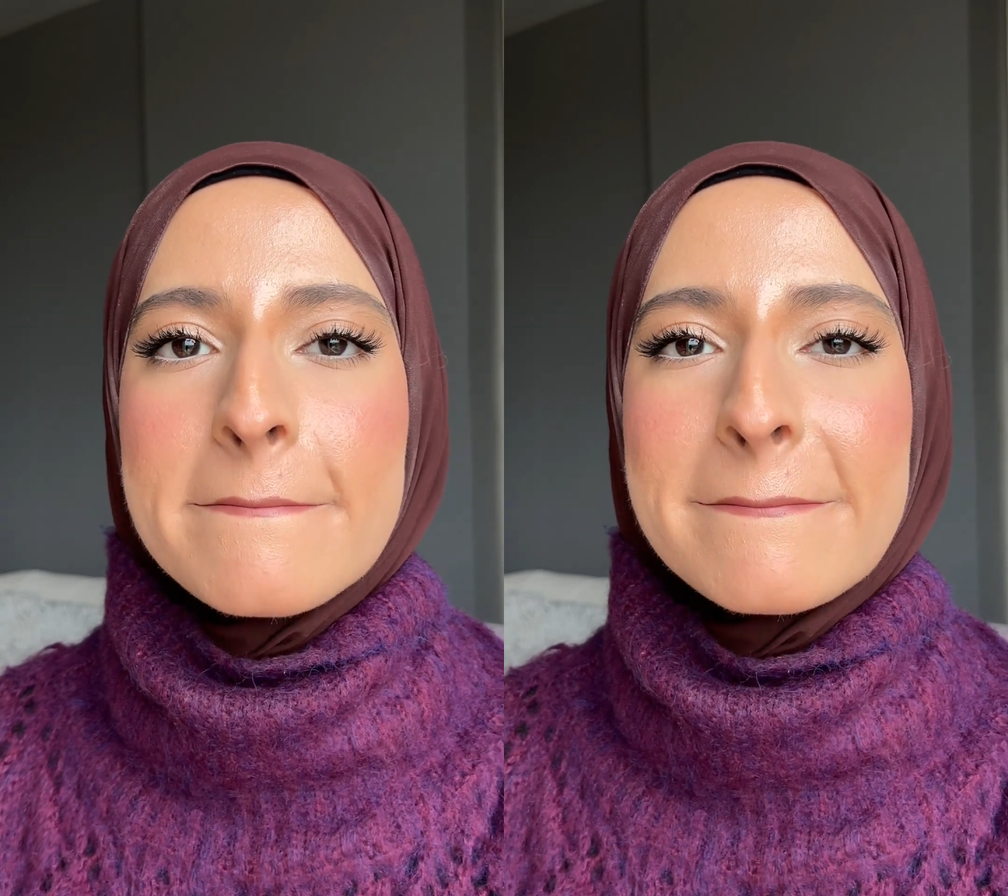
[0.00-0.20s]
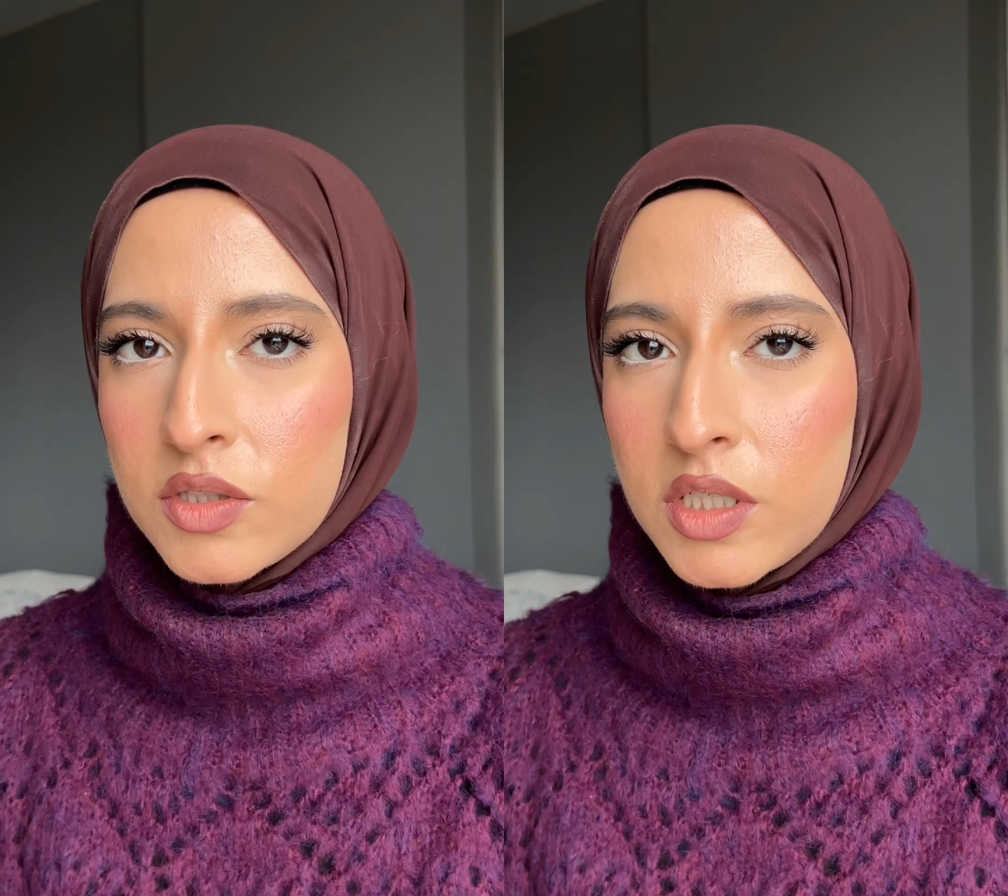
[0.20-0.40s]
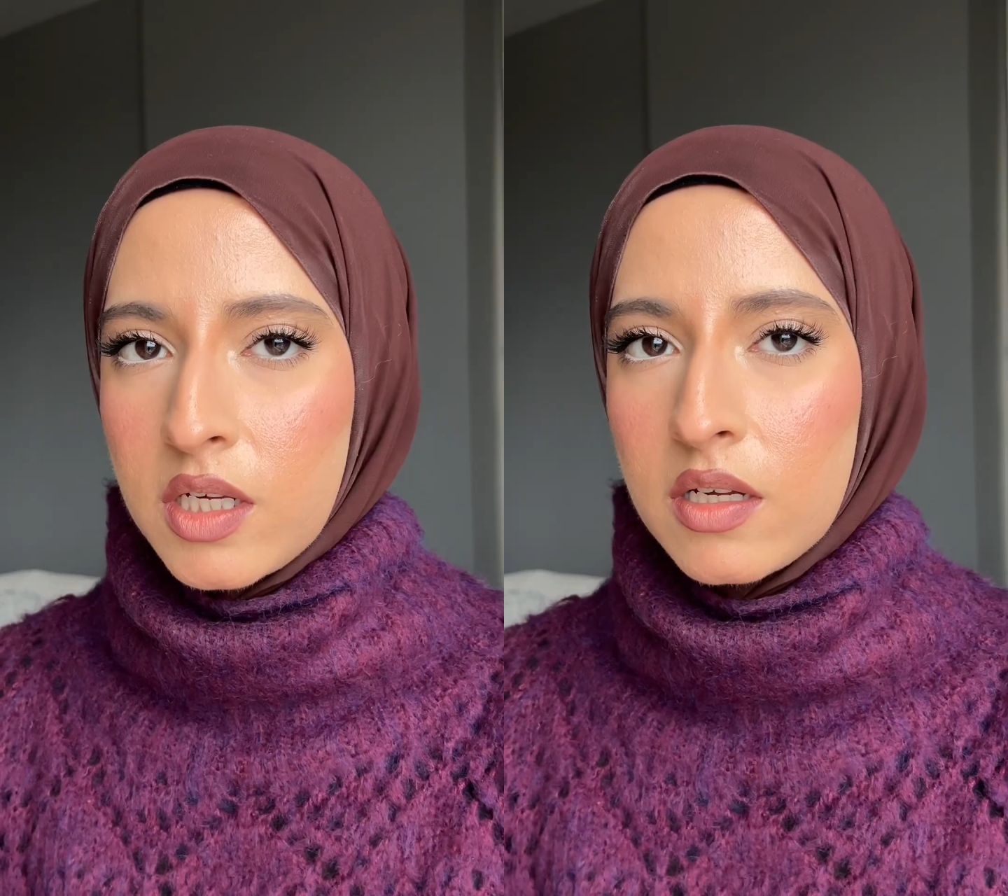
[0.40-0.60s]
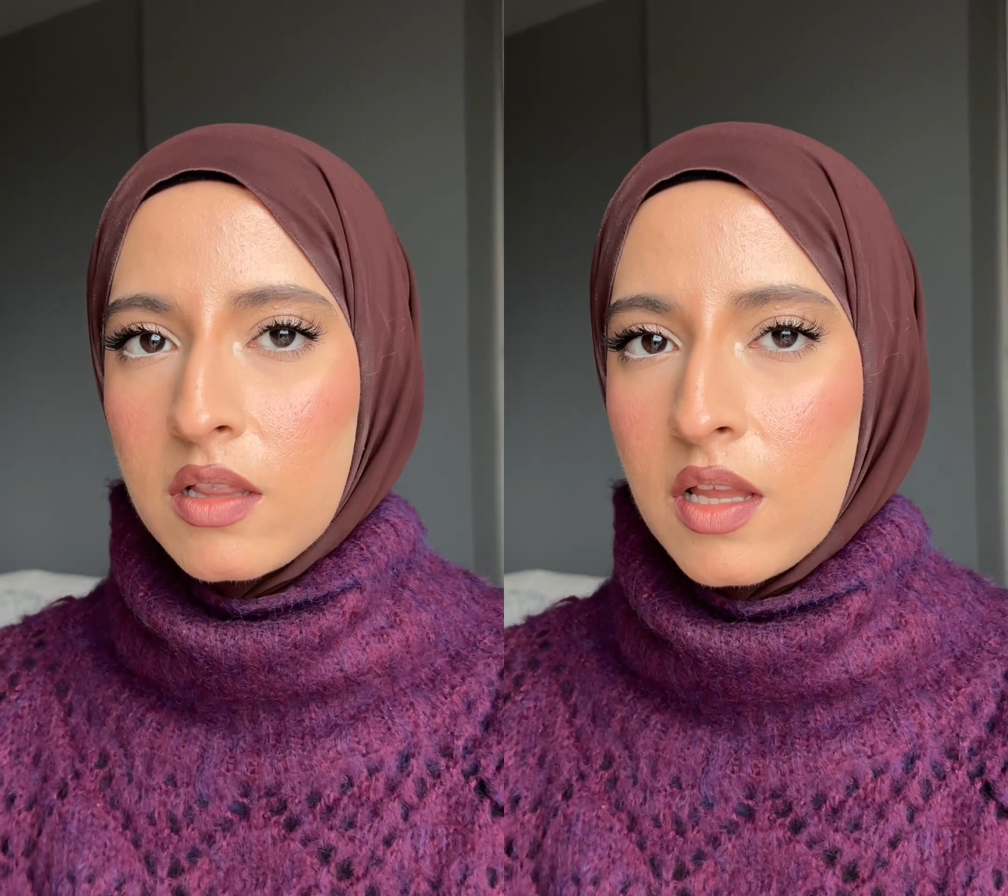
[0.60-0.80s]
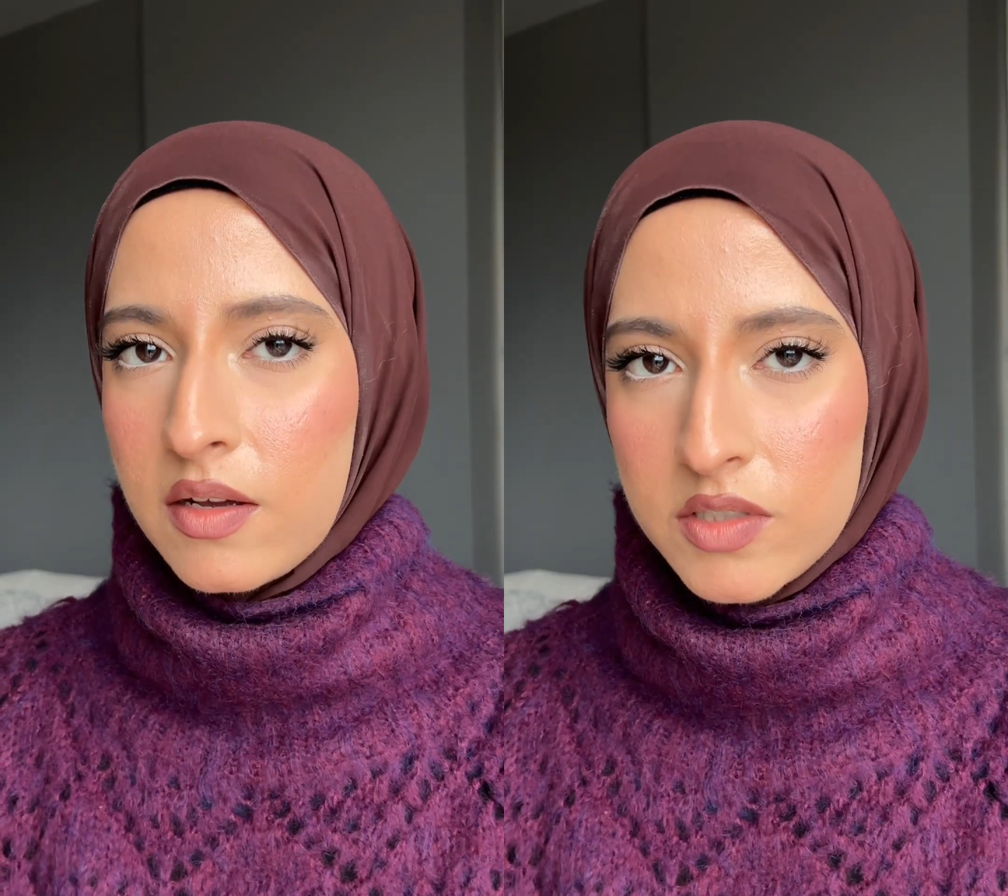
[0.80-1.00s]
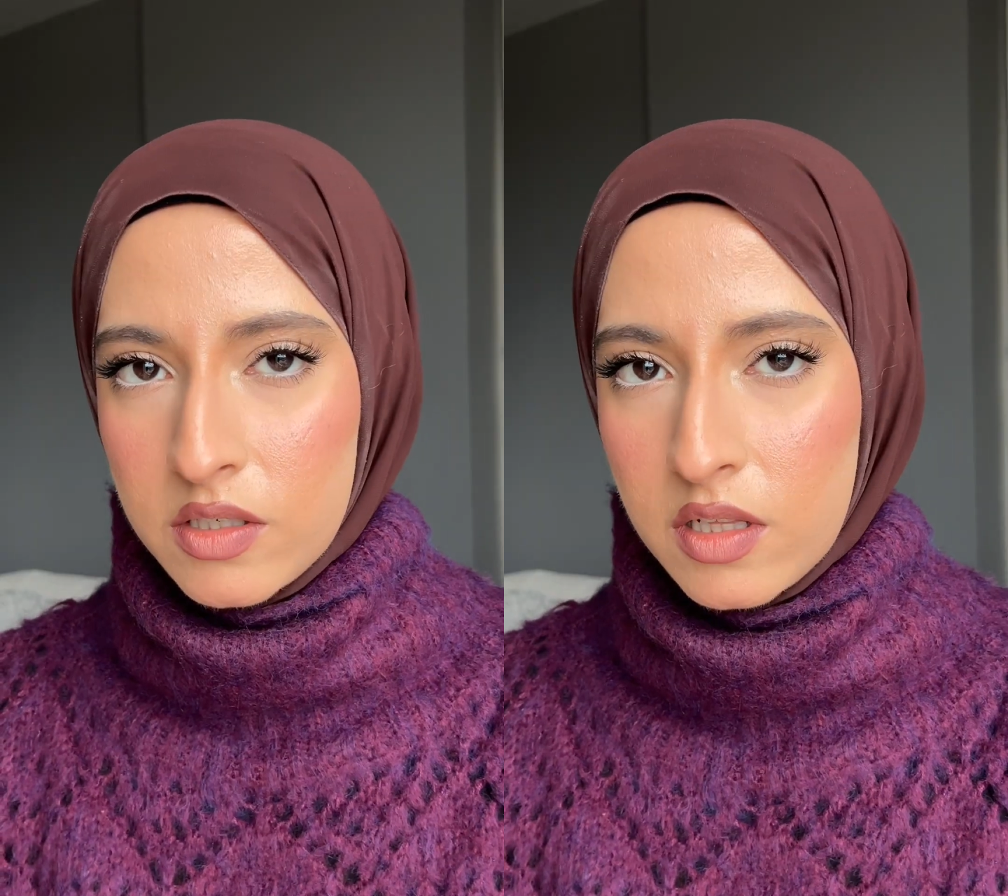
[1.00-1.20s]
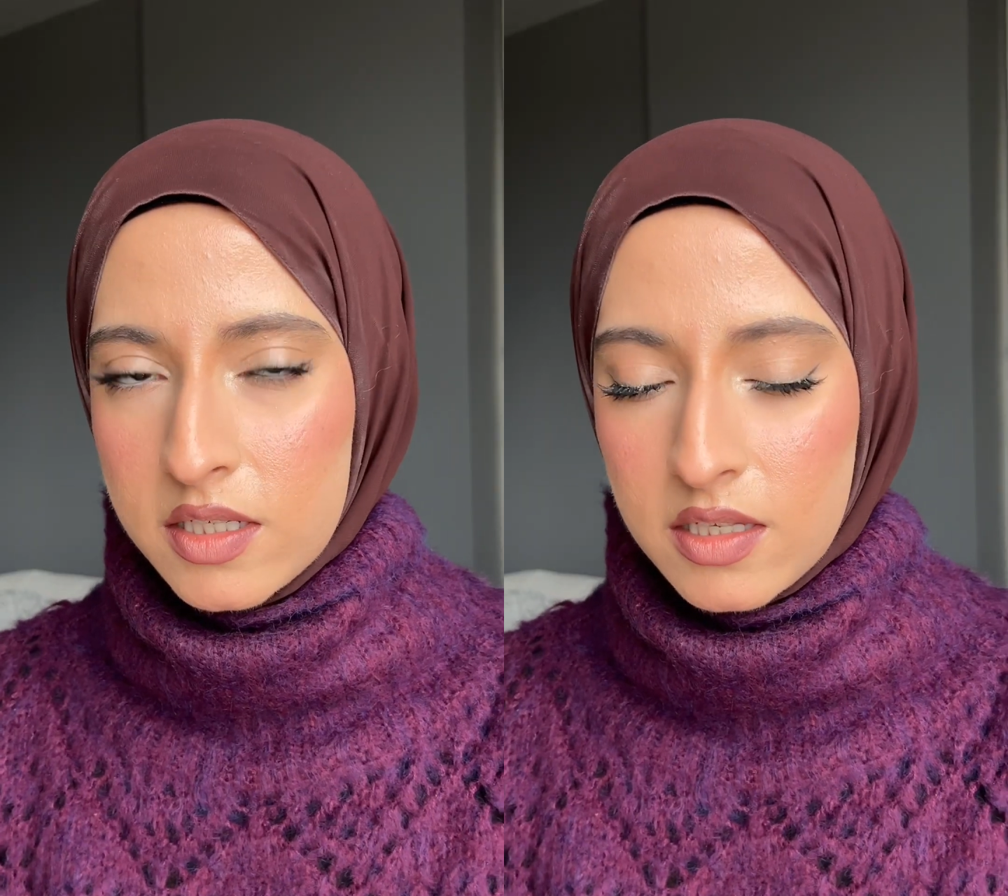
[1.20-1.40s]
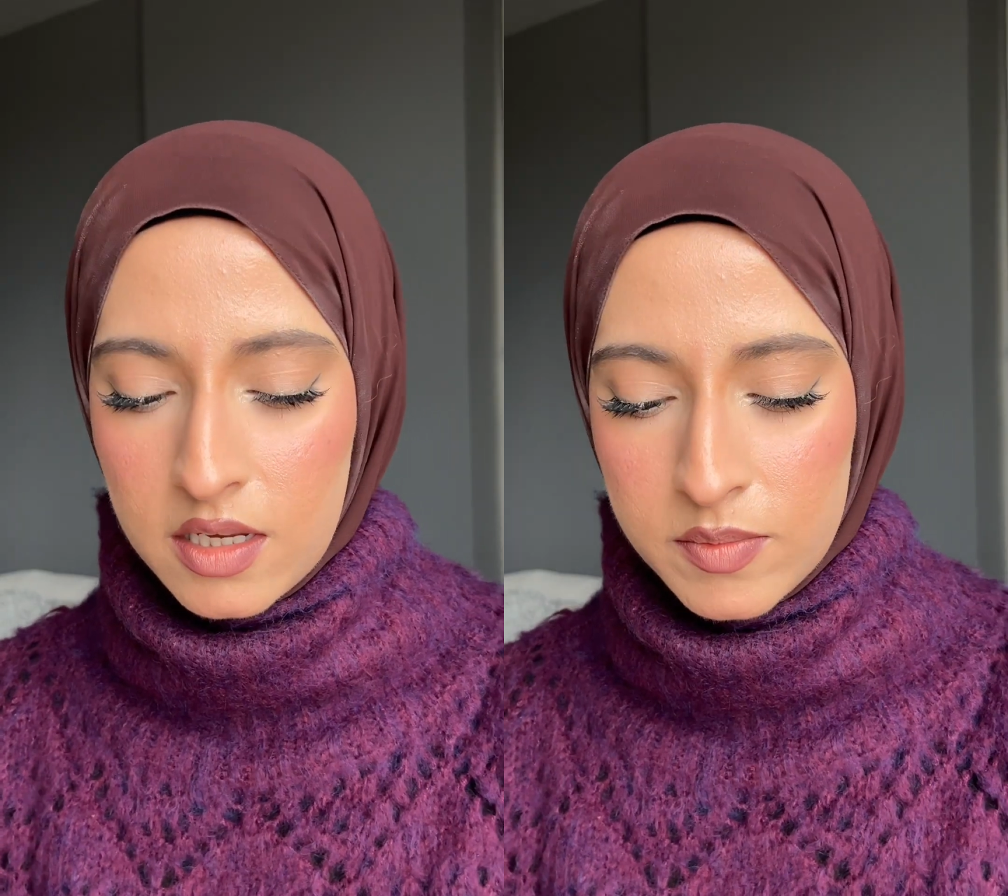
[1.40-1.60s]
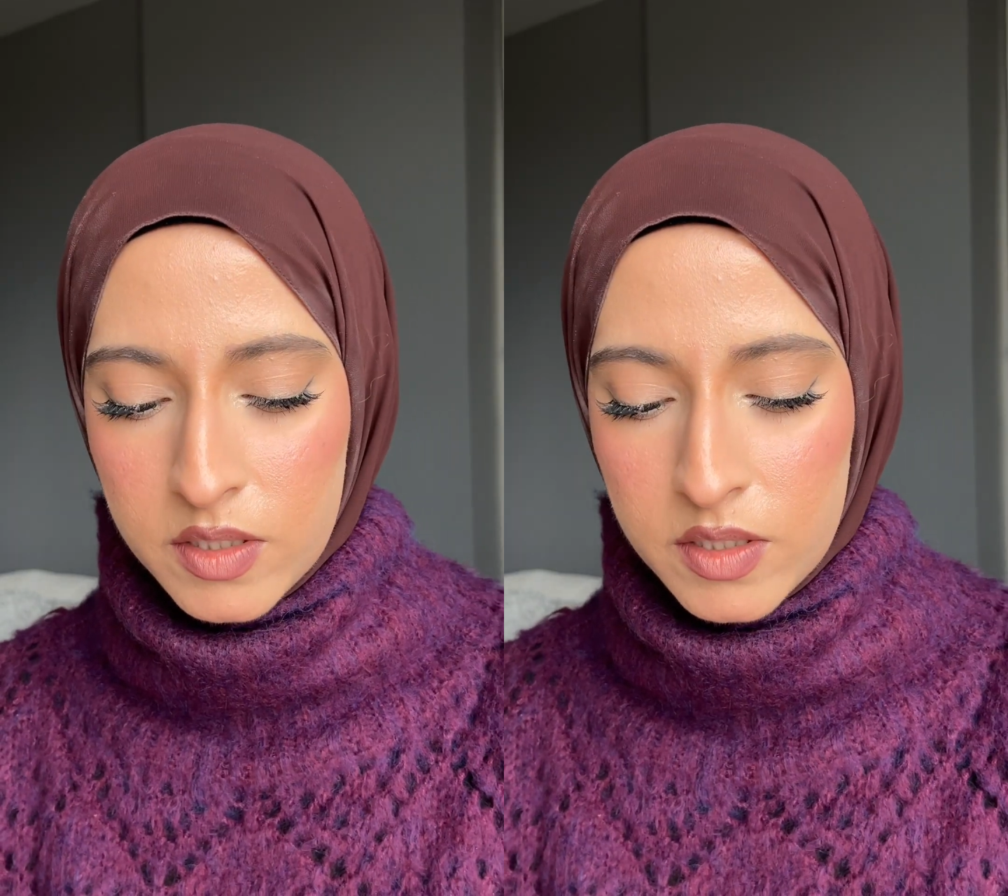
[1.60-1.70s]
She loves her glossy lips,